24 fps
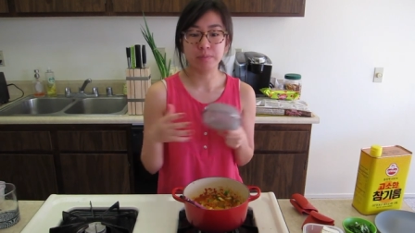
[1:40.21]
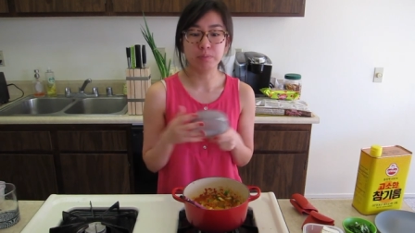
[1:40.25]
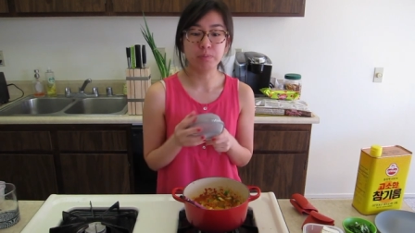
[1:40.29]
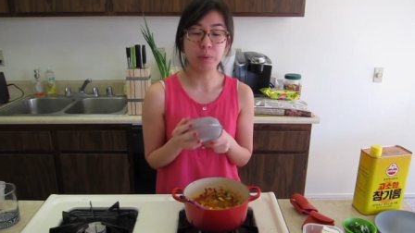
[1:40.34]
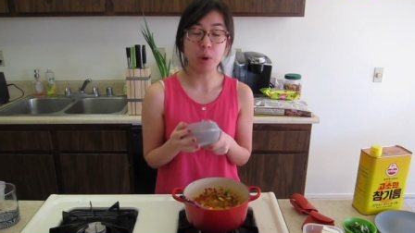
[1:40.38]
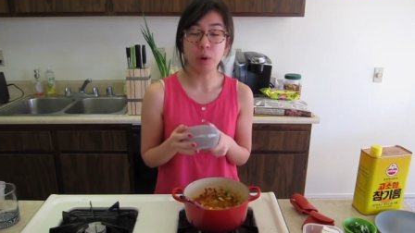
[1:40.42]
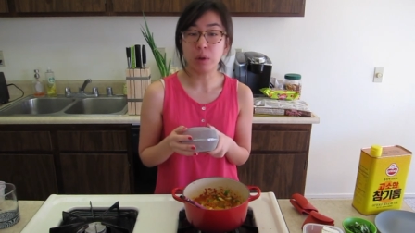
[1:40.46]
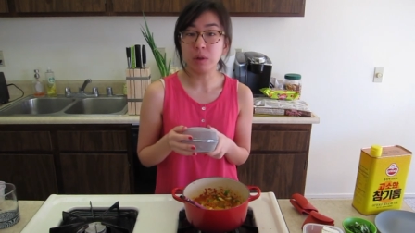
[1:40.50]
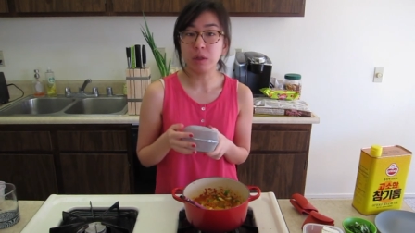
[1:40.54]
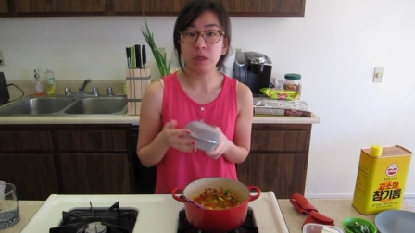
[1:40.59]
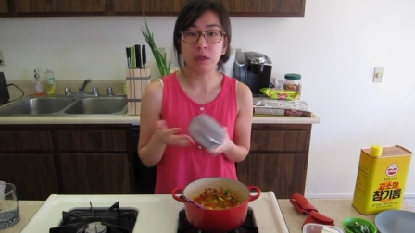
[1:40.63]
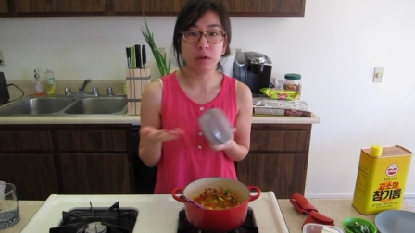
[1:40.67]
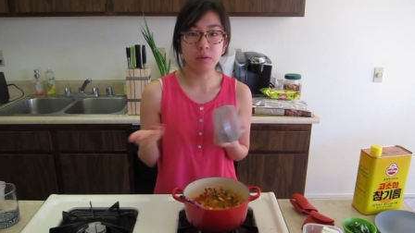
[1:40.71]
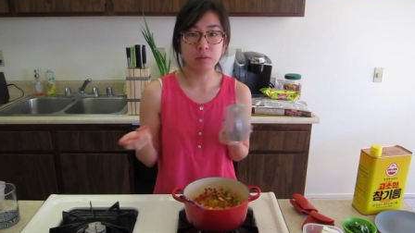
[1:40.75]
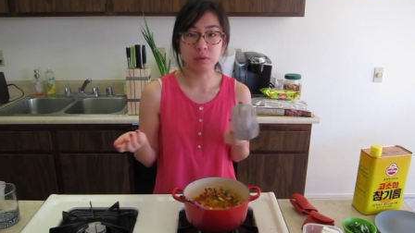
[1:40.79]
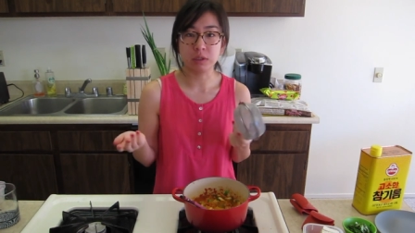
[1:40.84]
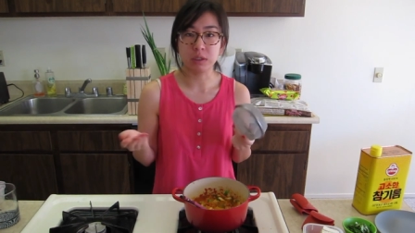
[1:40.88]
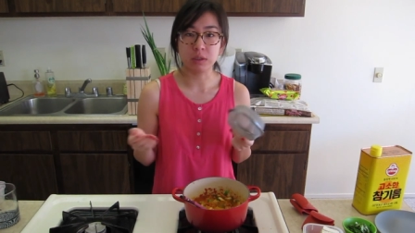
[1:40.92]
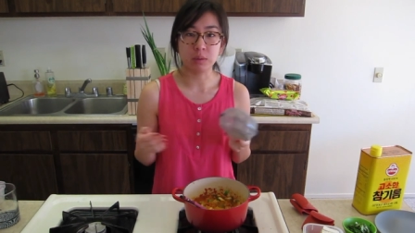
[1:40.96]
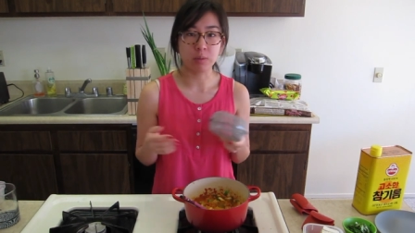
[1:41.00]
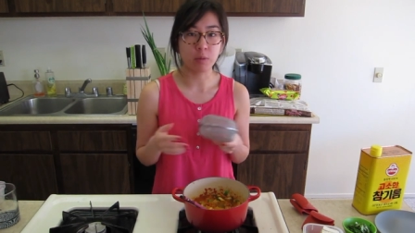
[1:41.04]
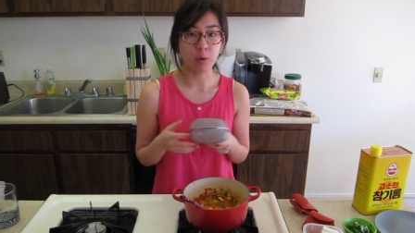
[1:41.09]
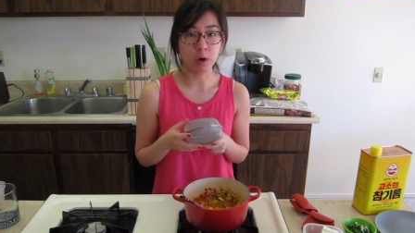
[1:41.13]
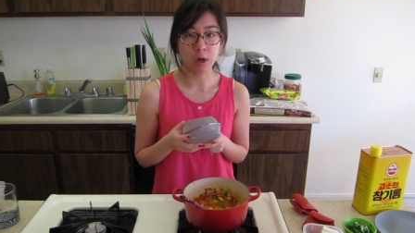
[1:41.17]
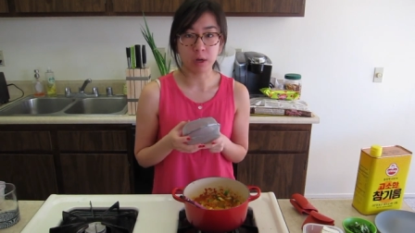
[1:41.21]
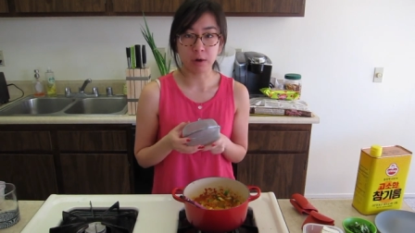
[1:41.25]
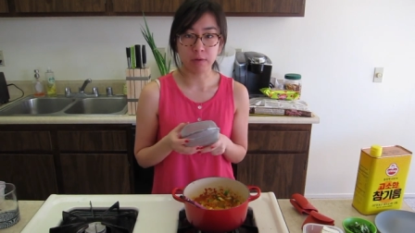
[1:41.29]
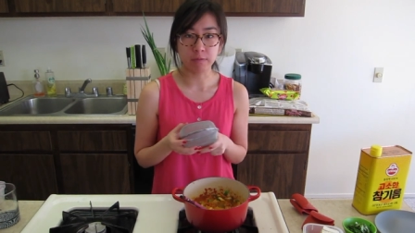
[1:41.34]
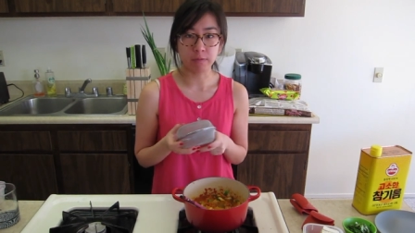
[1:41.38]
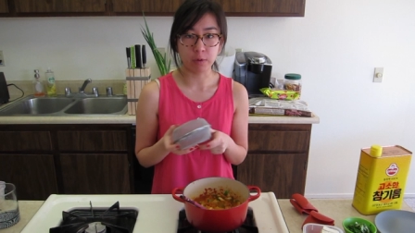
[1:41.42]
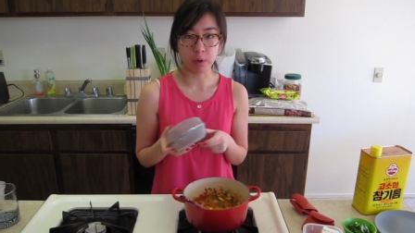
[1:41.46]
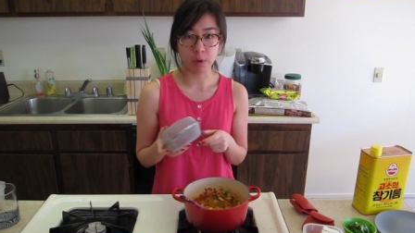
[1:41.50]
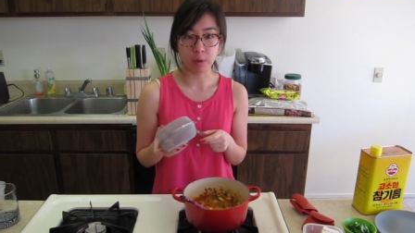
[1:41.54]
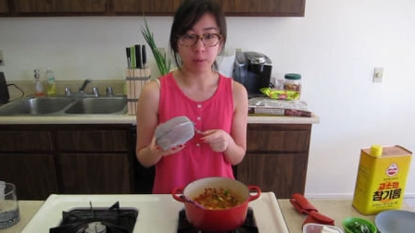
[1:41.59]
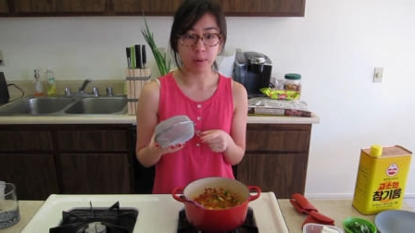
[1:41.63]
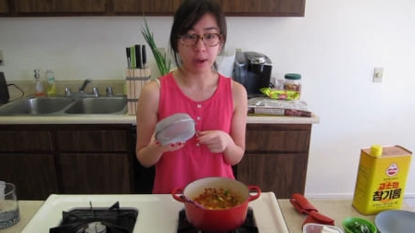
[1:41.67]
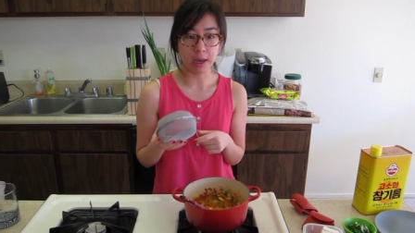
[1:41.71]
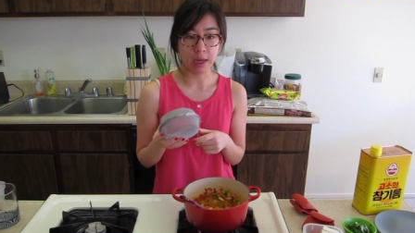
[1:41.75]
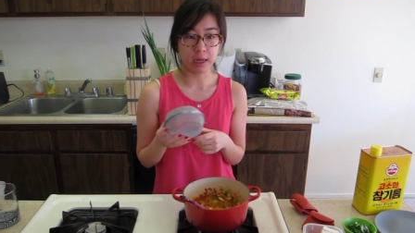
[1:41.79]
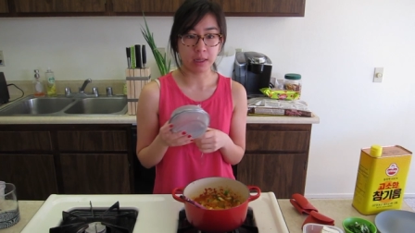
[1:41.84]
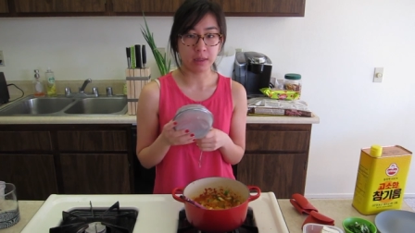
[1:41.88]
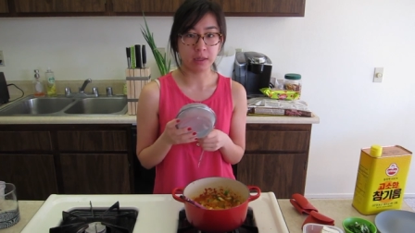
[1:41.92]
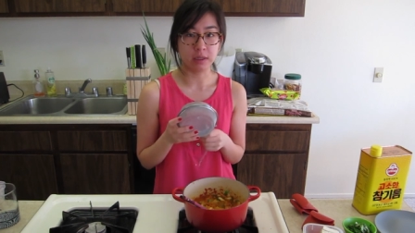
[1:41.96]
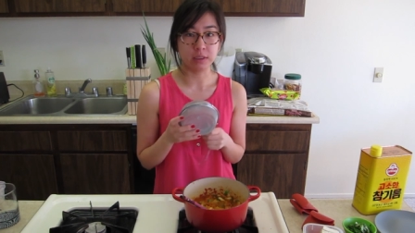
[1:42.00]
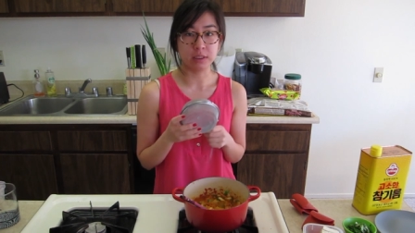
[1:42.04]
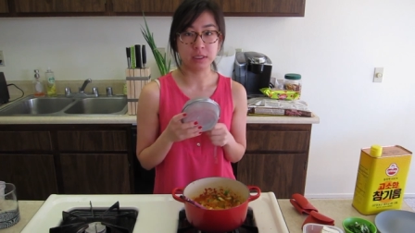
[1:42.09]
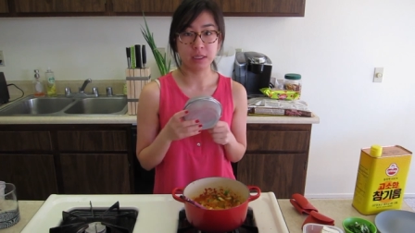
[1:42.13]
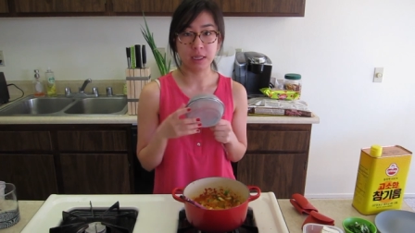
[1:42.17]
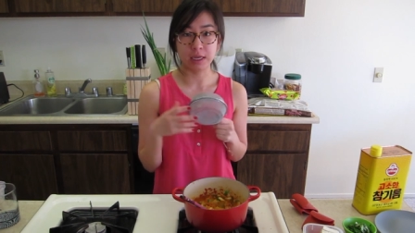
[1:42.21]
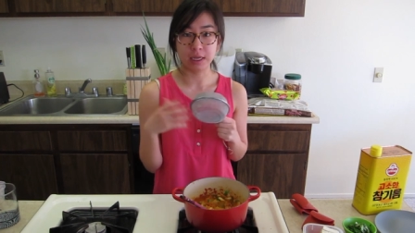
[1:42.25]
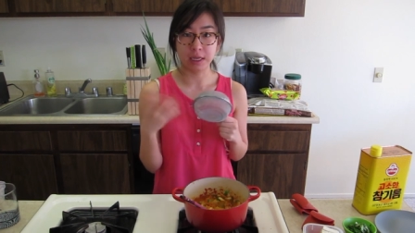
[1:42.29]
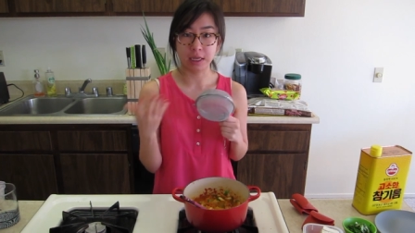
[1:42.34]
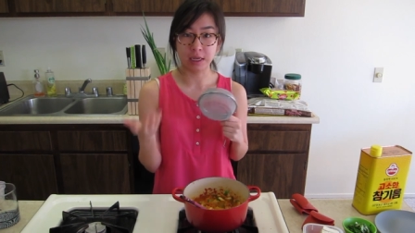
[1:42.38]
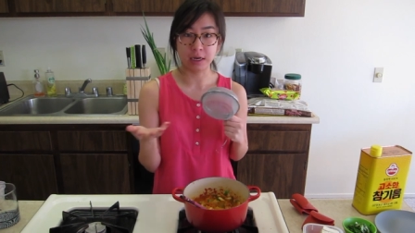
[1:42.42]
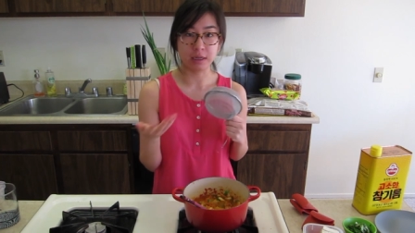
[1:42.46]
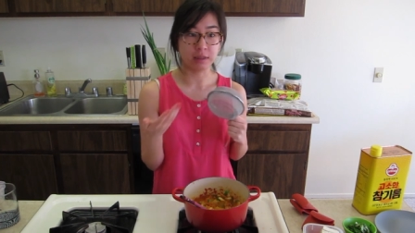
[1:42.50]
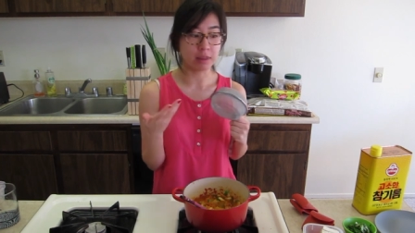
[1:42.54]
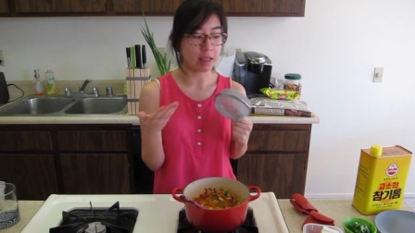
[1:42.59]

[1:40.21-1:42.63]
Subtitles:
Boil it with some water for a while until I get a